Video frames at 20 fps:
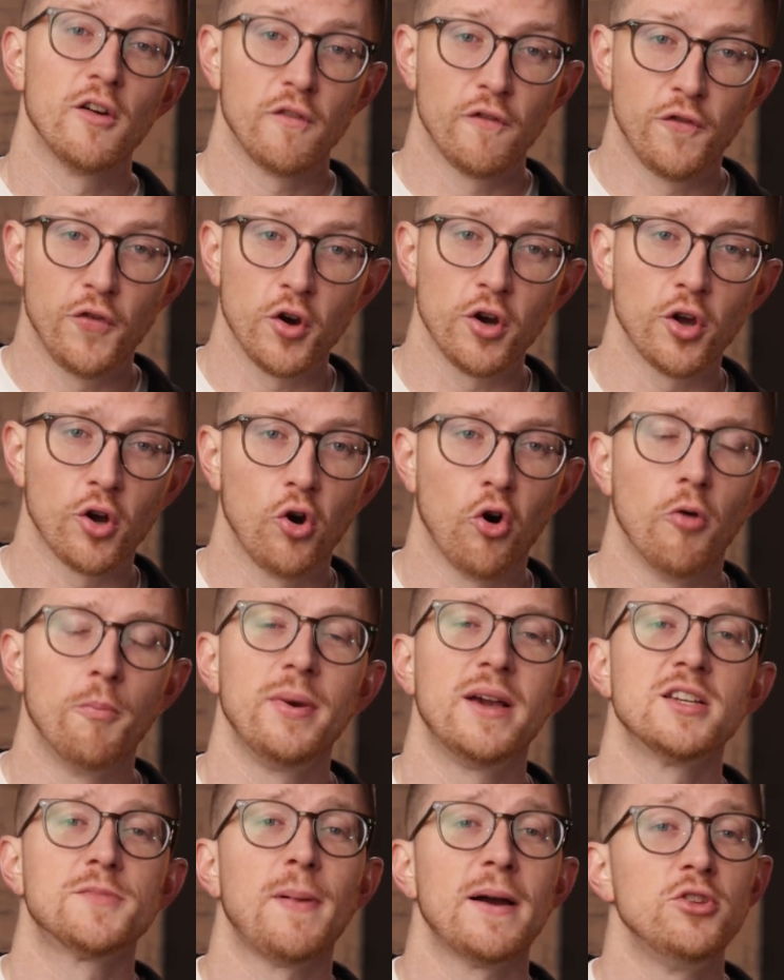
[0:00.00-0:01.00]
vertical,
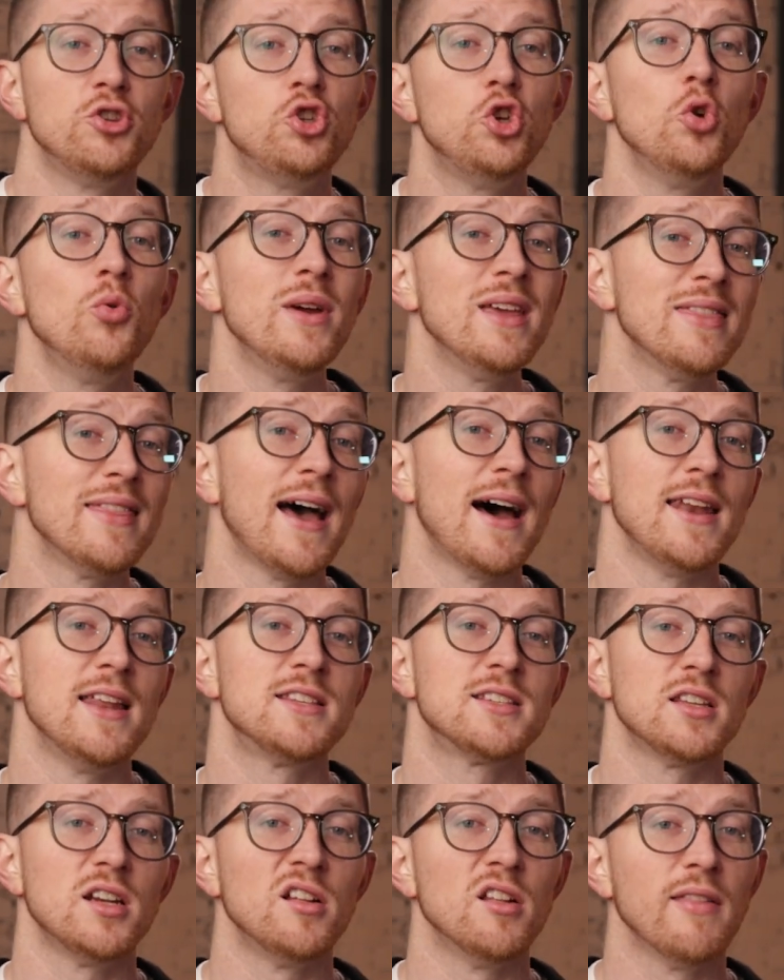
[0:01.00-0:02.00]
because by doing that,
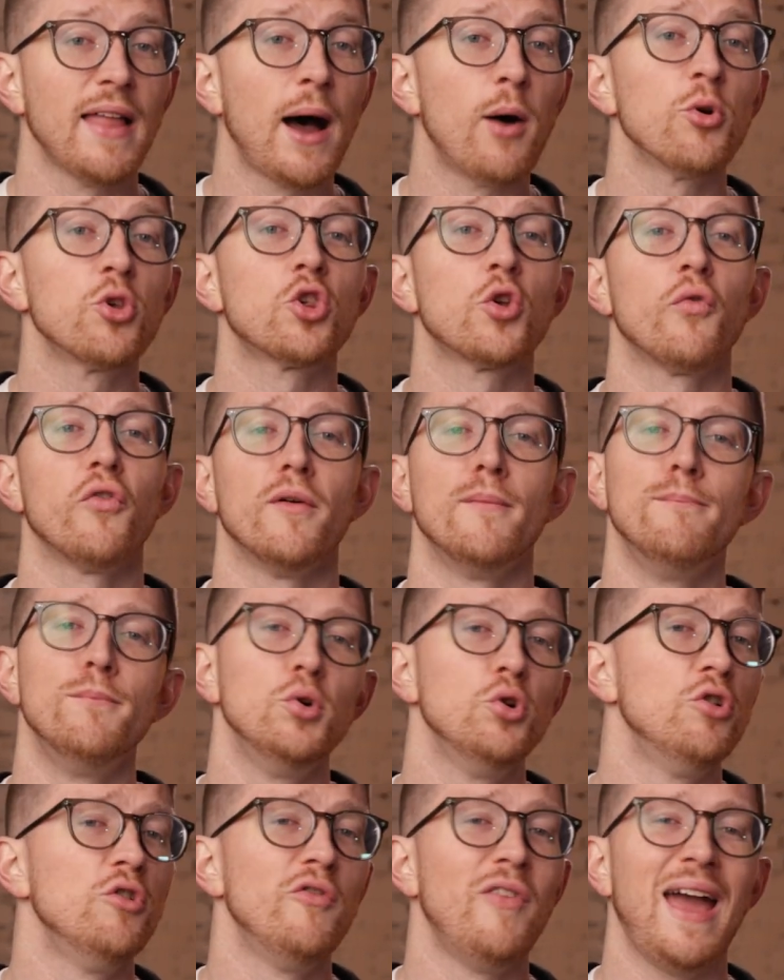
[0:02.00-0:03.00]
it's going to allow us to
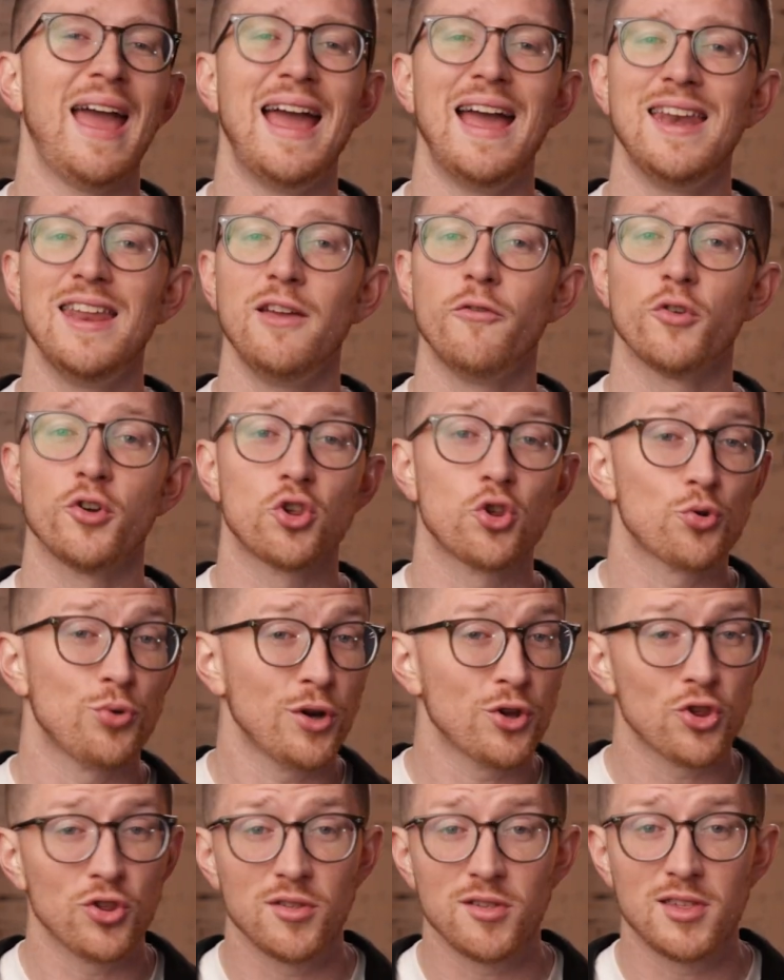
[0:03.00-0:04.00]
remove any
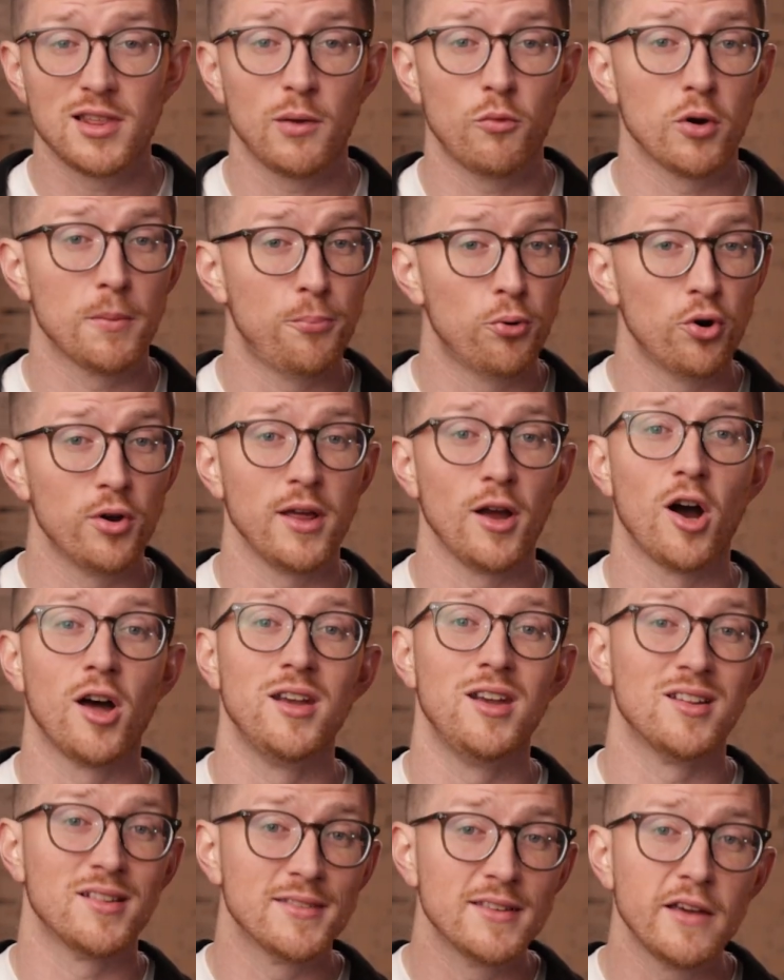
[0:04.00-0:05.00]
restrictions that we're putting on
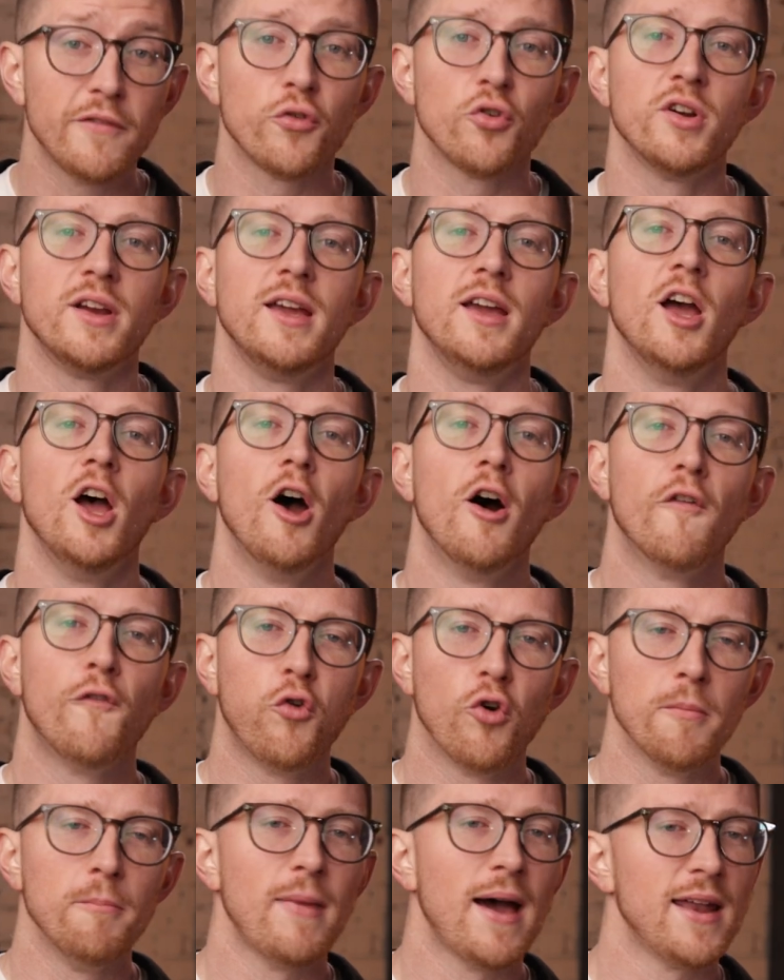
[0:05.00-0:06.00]
delivery
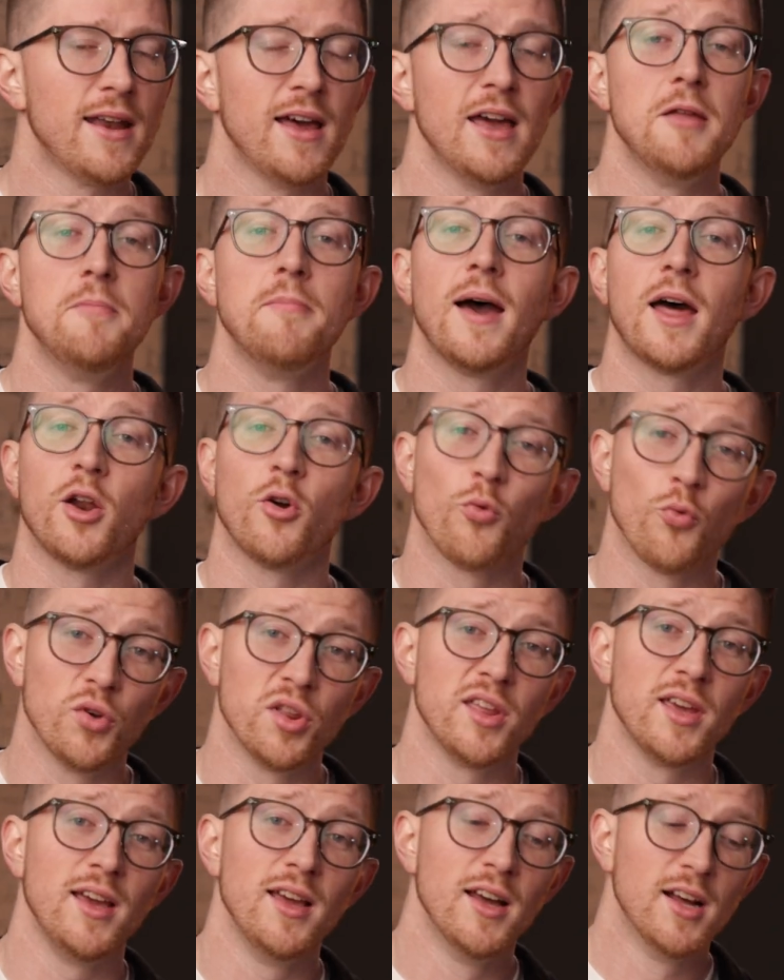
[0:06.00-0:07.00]
for Meta, and Meta
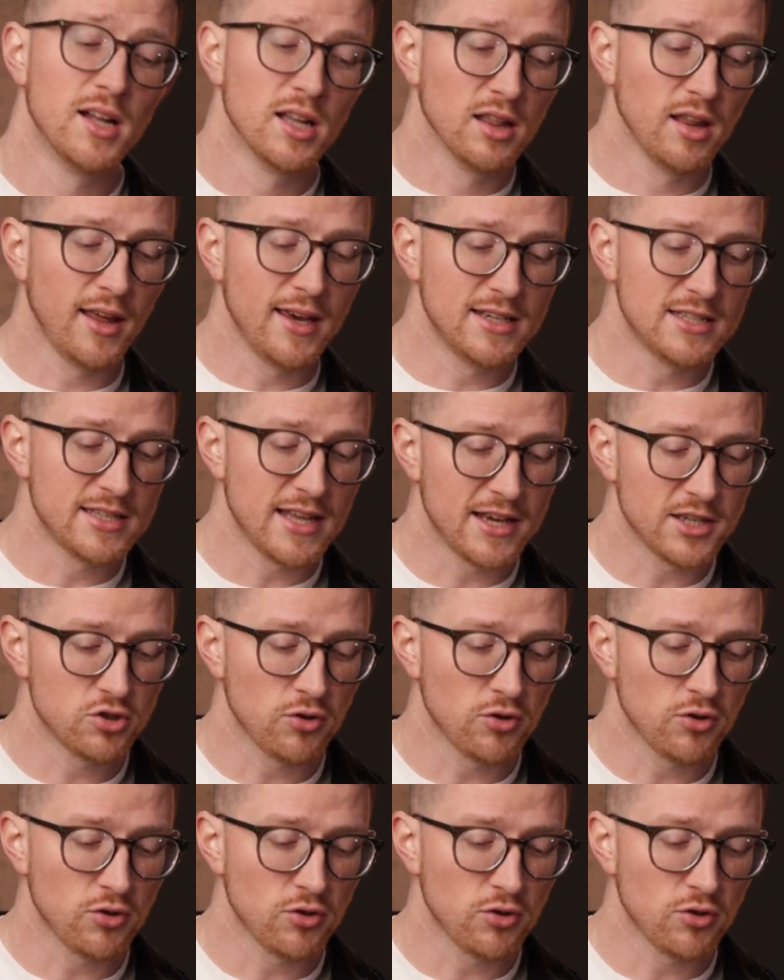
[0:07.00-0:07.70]
really likes that.